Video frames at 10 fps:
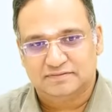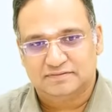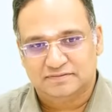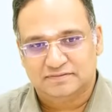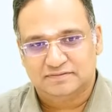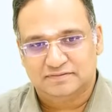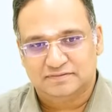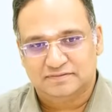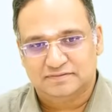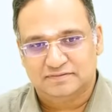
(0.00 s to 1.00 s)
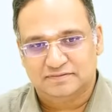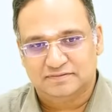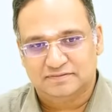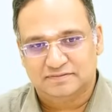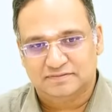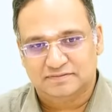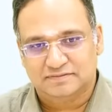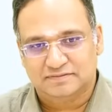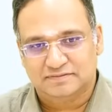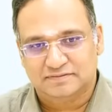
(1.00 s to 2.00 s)

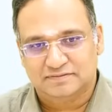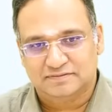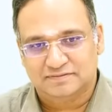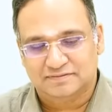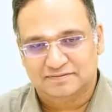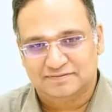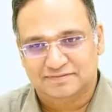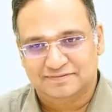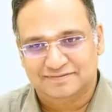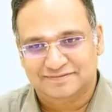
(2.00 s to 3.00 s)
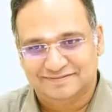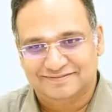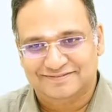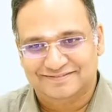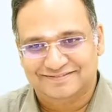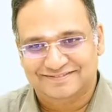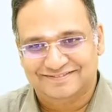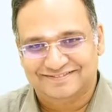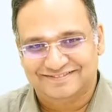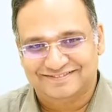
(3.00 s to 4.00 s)

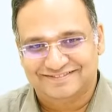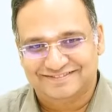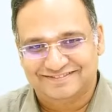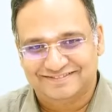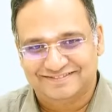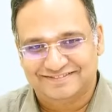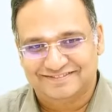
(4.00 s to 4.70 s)
[no speech]